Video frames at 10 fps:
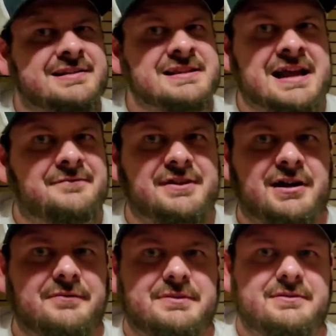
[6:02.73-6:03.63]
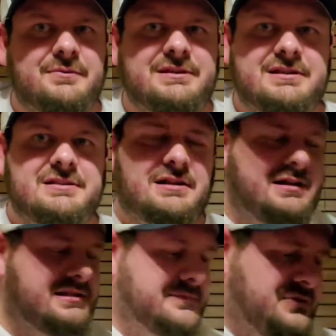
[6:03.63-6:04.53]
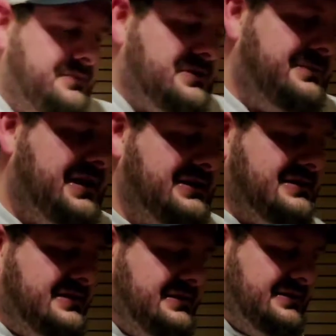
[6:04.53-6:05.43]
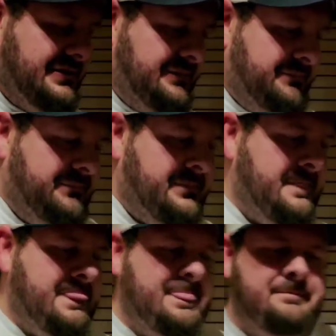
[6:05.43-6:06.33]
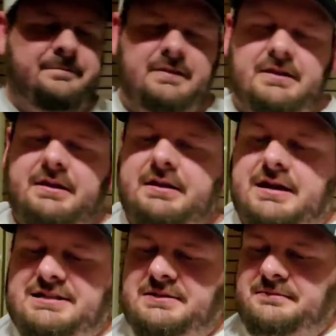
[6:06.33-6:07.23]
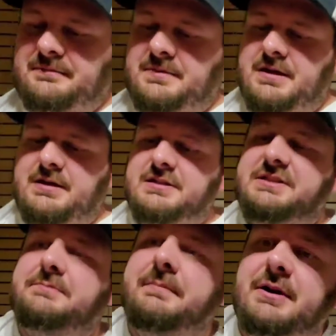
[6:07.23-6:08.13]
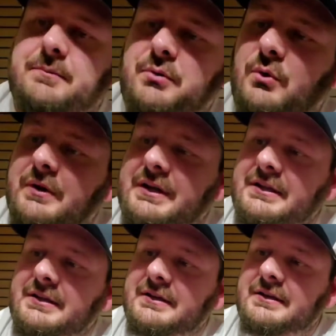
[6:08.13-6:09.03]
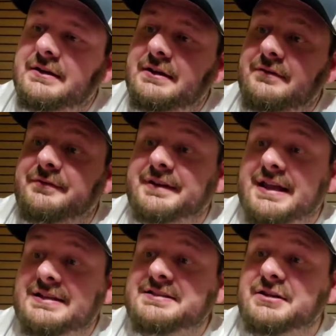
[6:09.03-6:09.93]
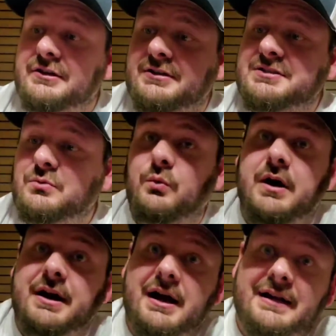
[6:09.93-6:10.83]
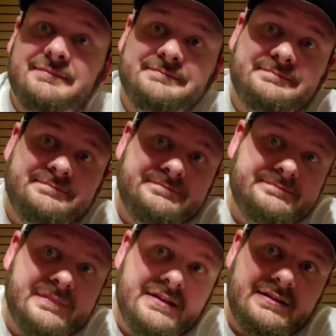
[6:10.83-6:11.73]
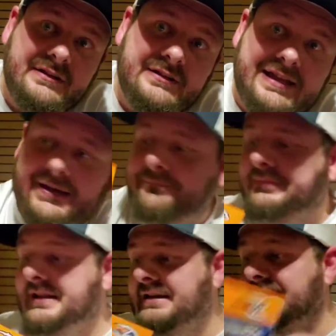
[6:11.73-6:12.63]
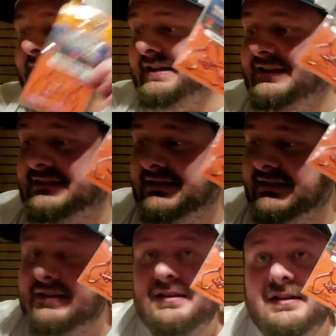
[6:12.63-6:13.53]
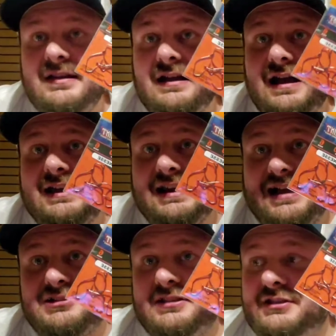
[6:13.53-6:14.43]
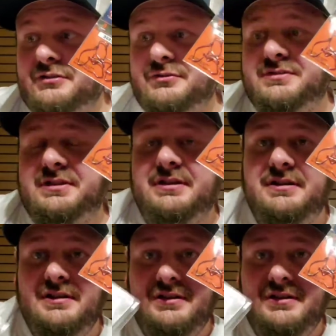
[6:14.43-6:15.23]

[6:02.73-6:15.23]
it doesn't happen often with this subscription box. So, got some Spear Point finesse hooks, 1/0. Now look at that. These I could actually use